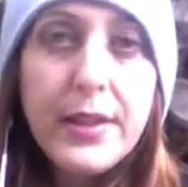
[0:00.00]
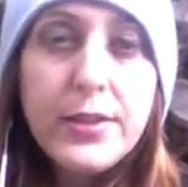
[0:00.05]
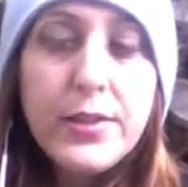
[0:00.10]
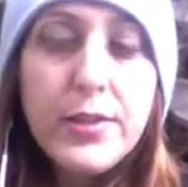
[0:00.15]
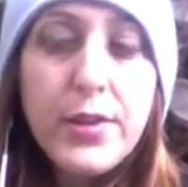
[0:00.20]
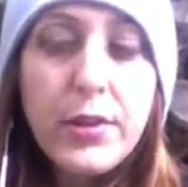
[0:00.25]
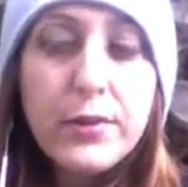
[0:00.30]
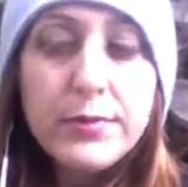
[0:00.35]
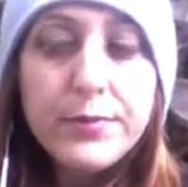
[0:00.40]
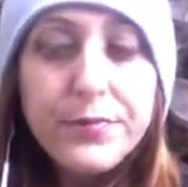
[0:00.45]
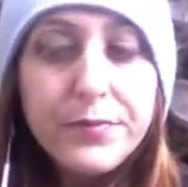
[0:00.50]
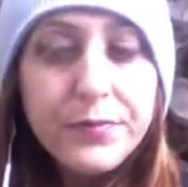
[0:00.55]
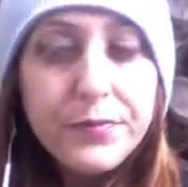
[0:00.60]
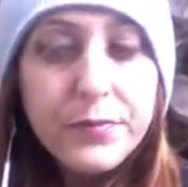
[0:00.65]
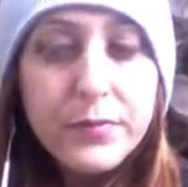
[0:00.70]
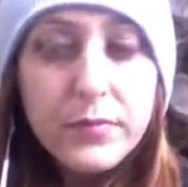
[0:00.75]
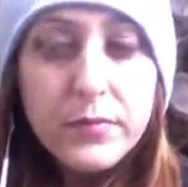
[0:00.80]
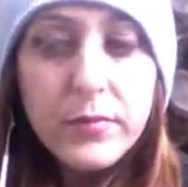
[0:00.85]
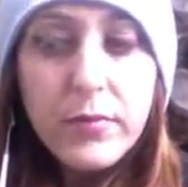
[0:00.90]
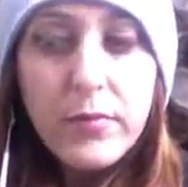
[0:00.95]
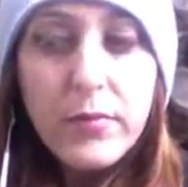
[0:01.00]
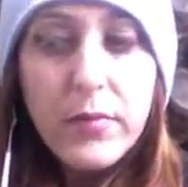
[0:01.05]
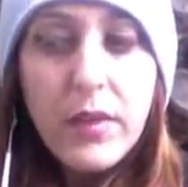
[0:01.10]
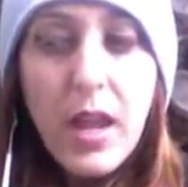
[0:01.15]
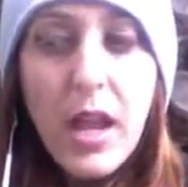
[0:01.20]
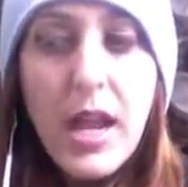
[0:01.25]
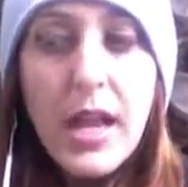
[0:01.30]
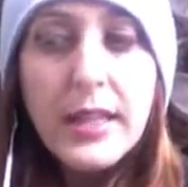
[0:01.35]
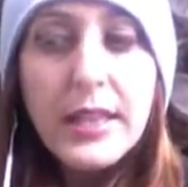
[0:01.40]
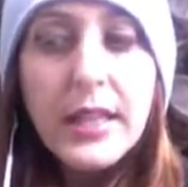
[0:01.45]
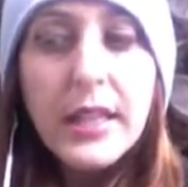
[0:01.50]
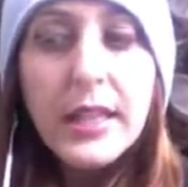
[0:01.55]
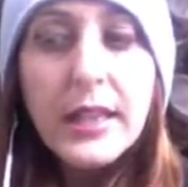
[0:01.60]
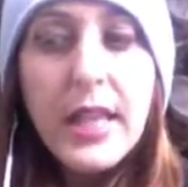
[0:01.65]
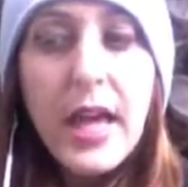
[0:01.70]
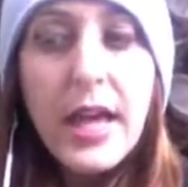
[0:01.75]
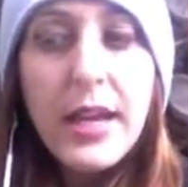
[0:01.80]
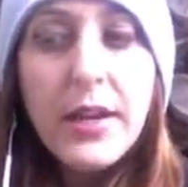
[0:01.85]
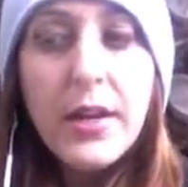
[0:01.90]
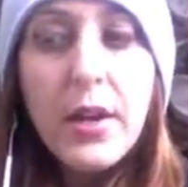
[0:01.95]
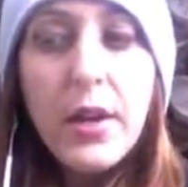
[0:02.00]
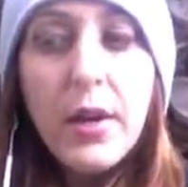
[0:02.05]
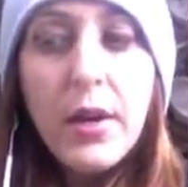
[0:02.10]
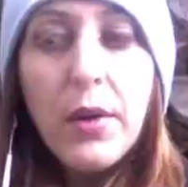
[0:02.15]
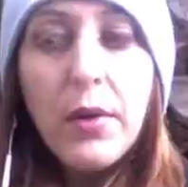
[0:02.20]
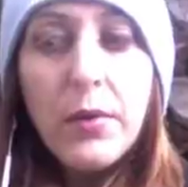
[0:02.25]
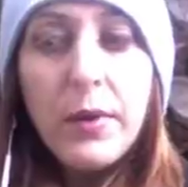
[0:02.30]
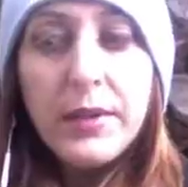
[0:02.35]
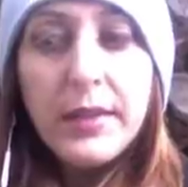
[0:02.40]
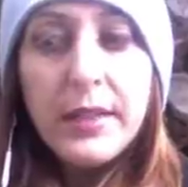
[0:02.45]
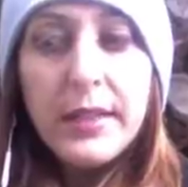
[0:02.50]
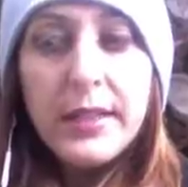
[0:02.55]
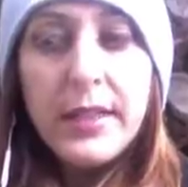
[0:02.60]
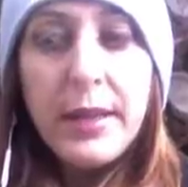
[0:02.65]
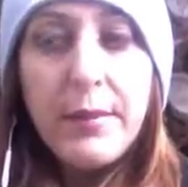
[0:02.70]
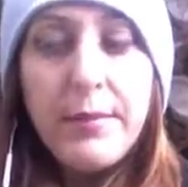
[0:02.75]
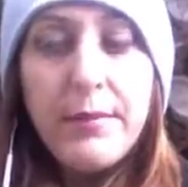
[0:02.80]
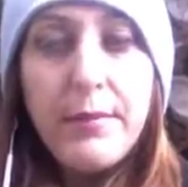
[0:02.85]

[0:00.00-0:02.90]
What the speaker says: So I think that one thing